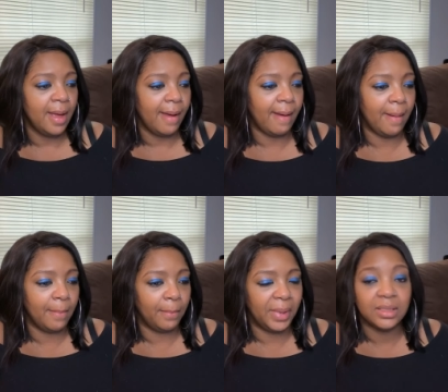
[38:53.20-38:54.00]

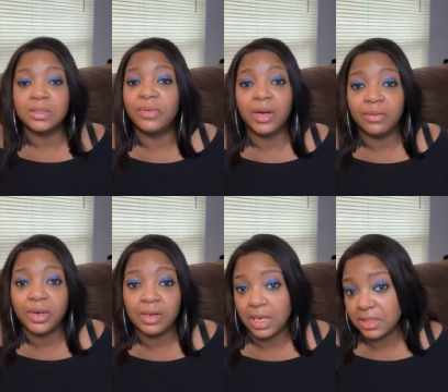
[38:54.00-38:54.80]
Um, but it's very,
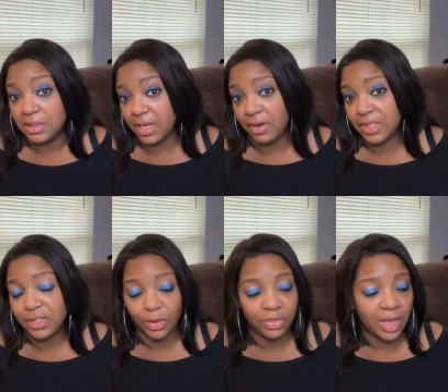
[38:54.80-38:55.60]
very necessary.
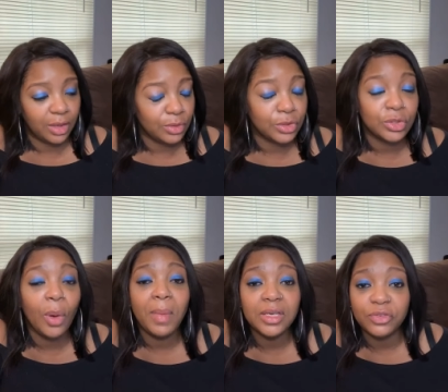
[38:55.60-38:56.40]
So thank you
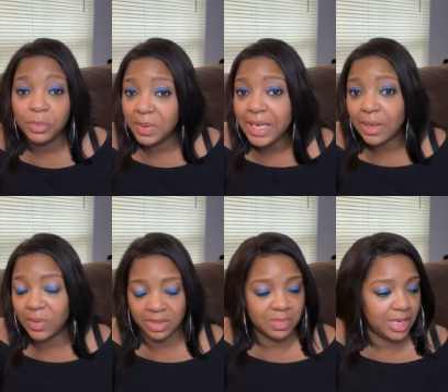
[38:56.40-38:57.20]
so much for being
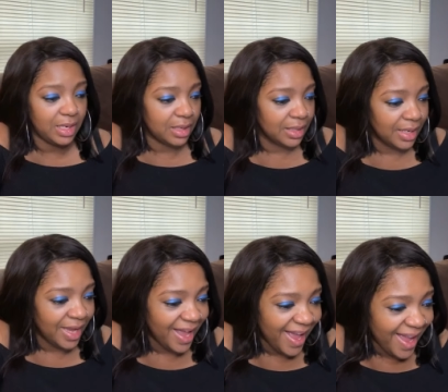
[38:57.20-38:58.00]
with me.
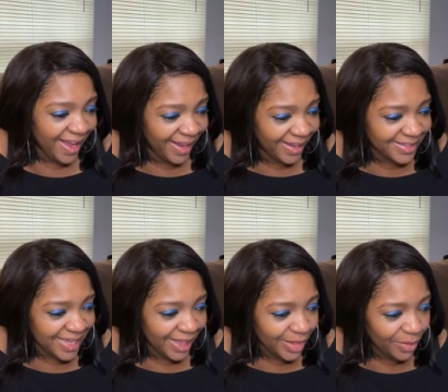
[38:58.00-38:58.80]
And
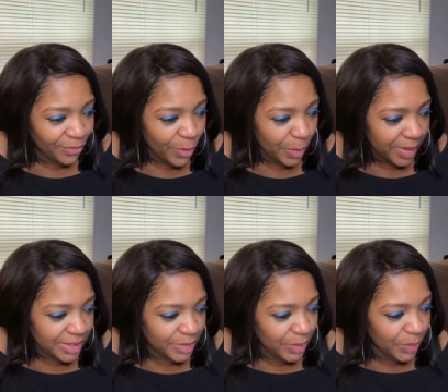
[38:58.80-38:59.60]
I look
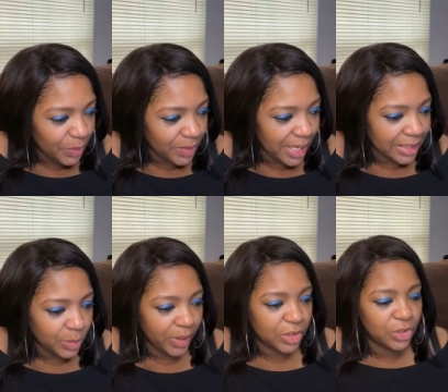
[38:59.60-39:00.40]
forward to
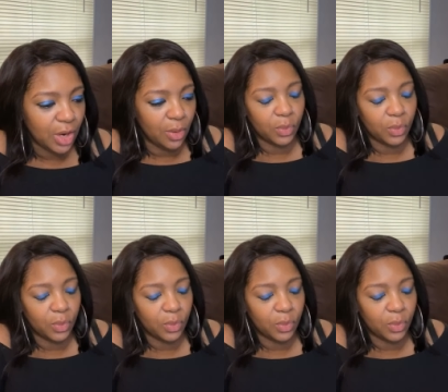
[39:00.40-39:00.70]
next week's show.